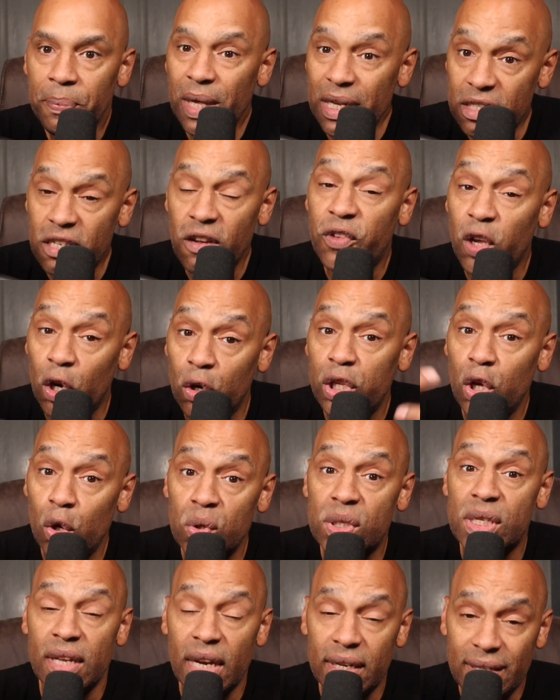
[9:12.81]
is if you're
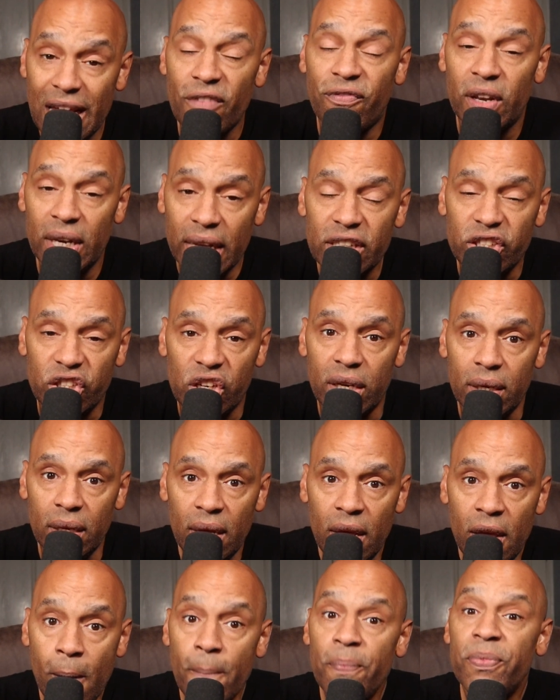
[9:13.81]
using the definition
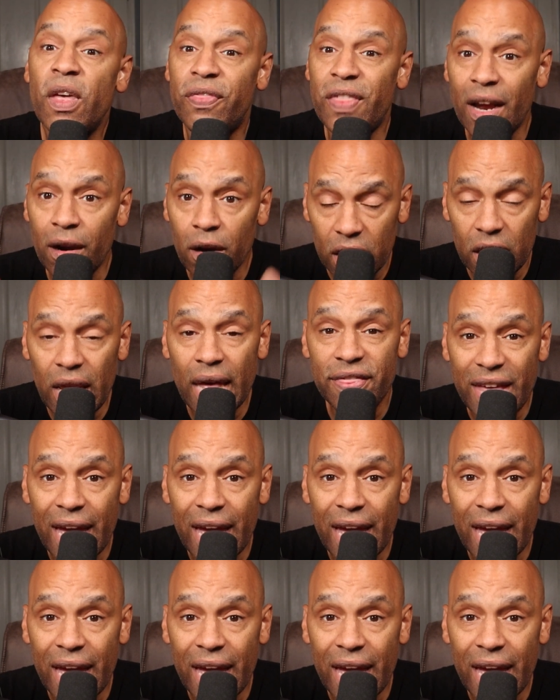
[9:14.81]
that they're a,